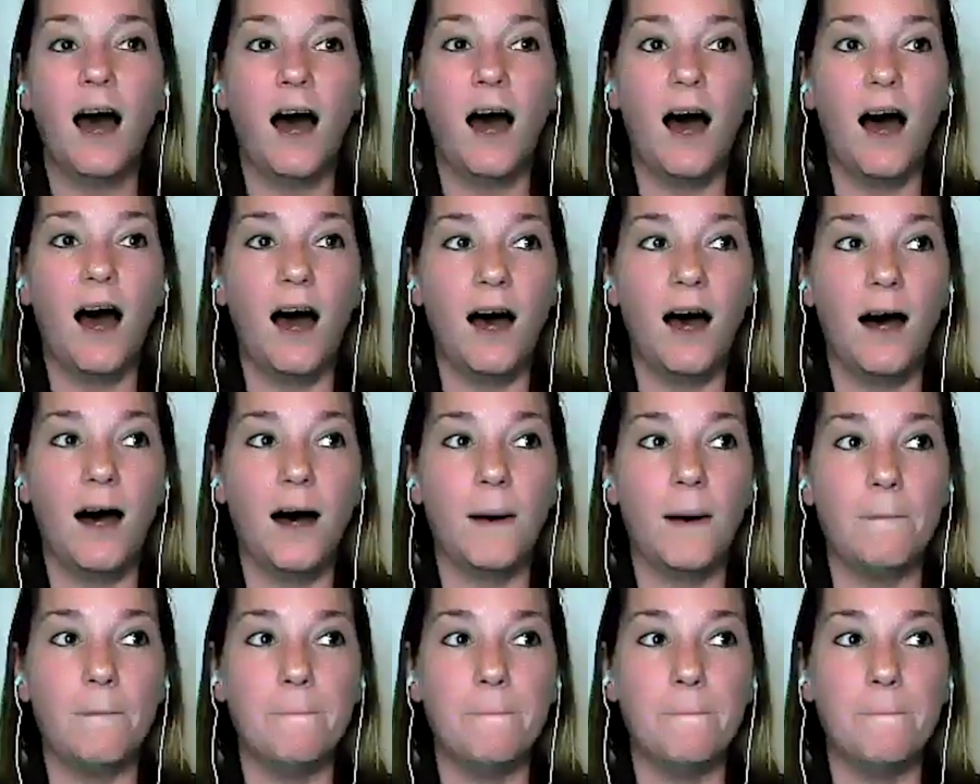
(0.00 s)

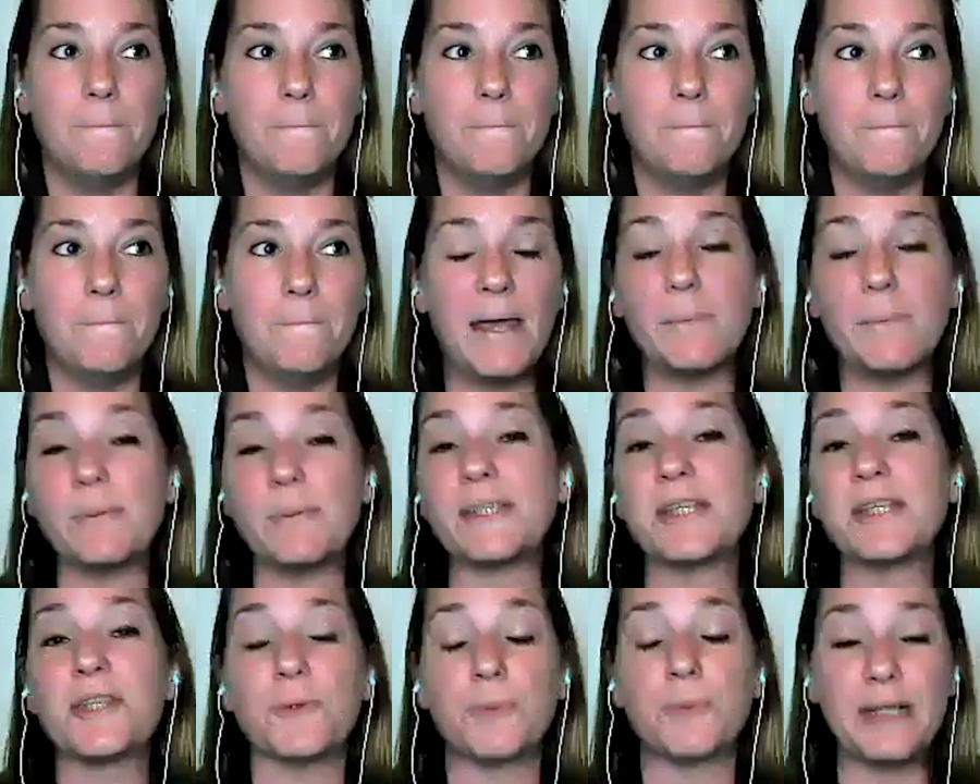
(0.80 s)
um, it was
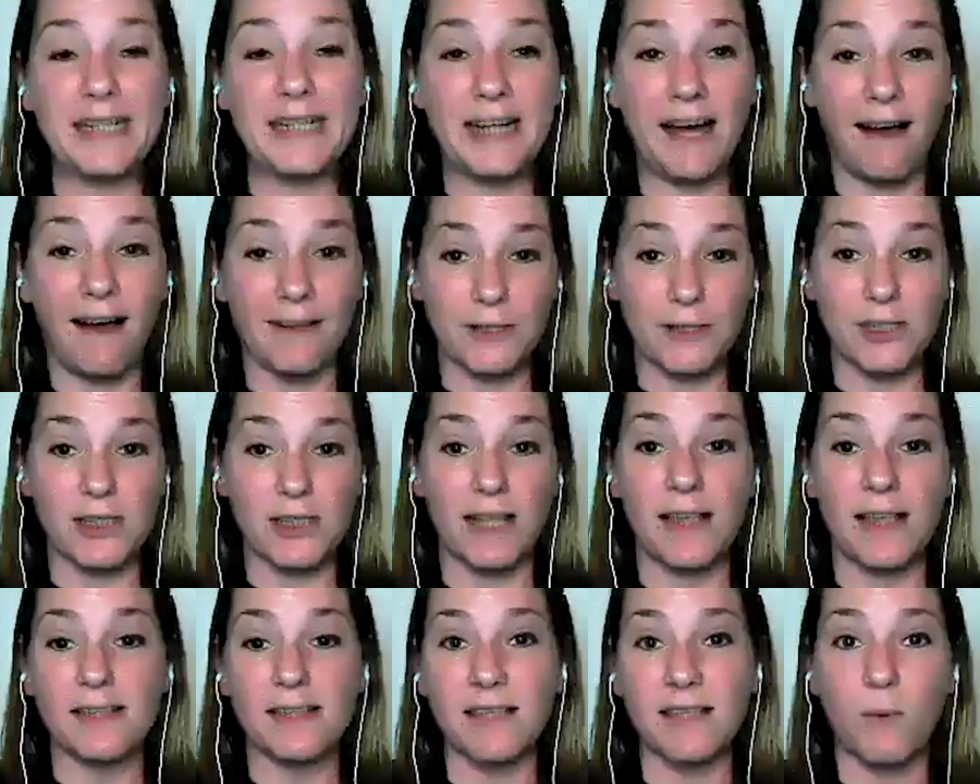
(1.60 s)
three dollars
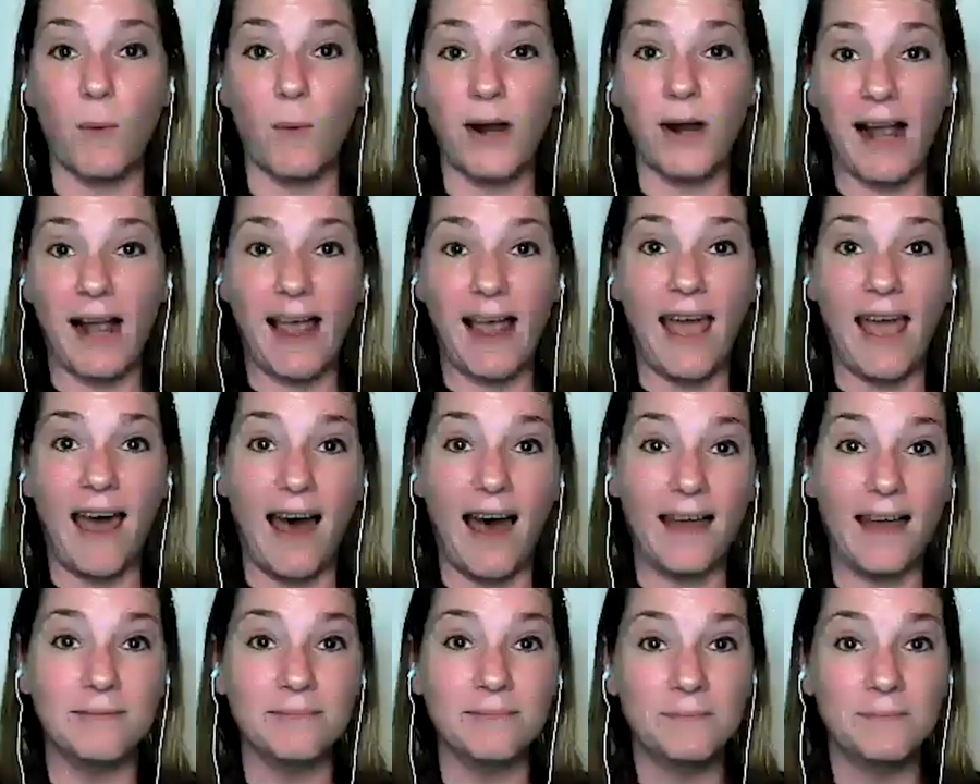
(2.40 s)
less than what I had.